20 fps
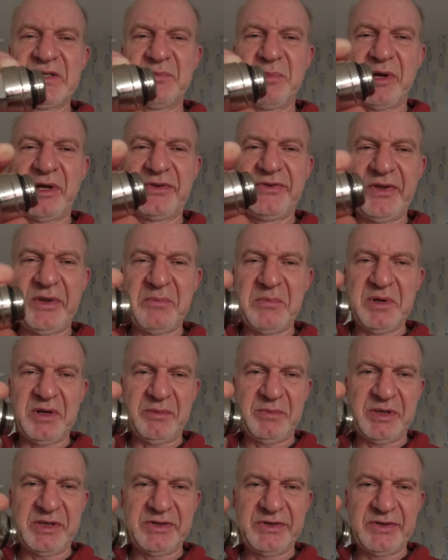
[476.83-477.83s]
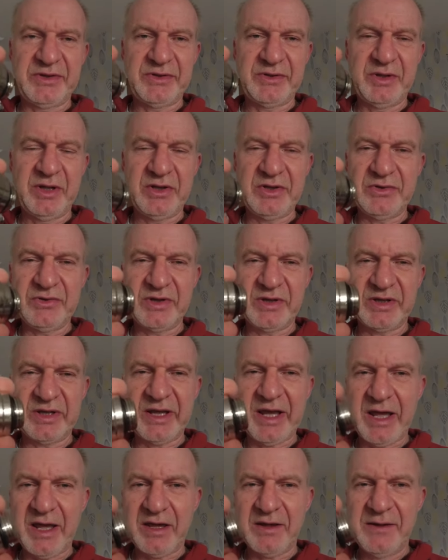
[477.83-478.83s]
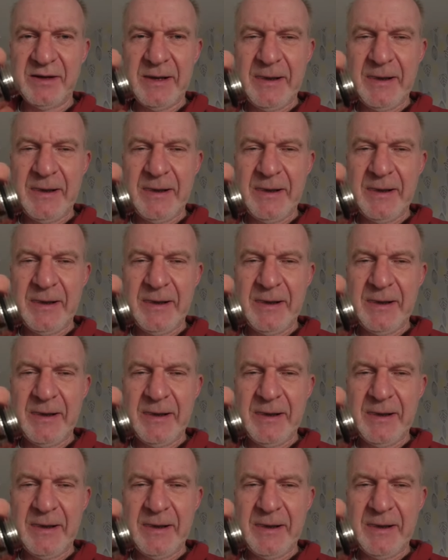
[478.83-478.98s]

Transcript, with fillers: by 10 millimeters and you can get,